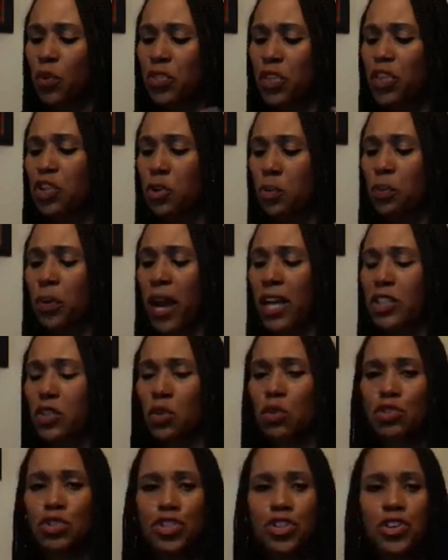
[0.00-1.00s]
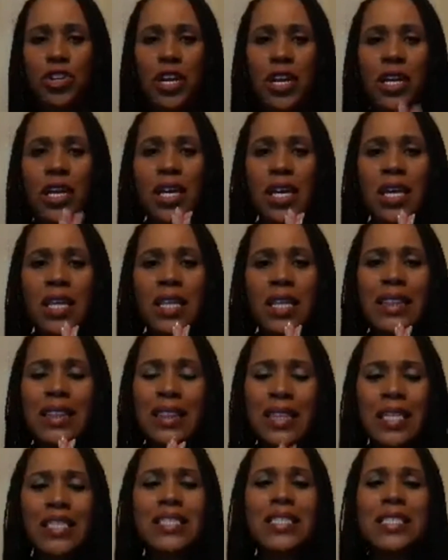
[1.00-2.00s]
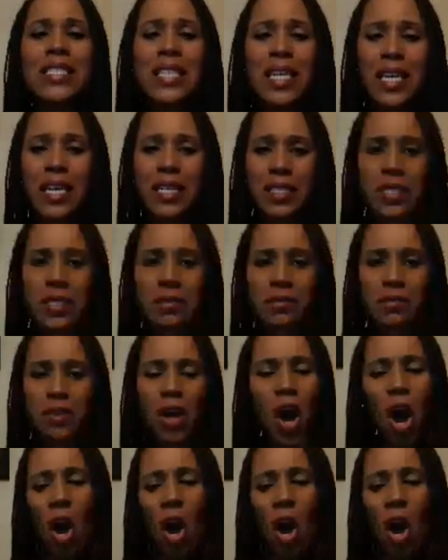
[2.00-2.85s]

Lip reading: within your practical journey. This is it.